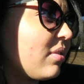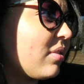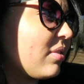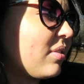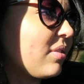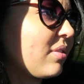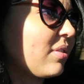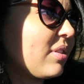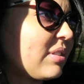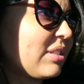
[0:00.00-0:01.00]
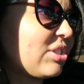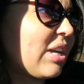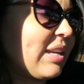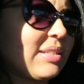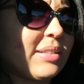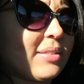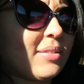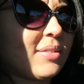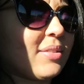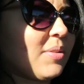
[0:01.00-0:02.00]
Yeah, they did. Because it shines. See y'all
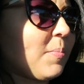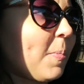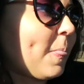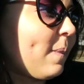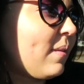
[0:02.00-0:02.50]
Armor All put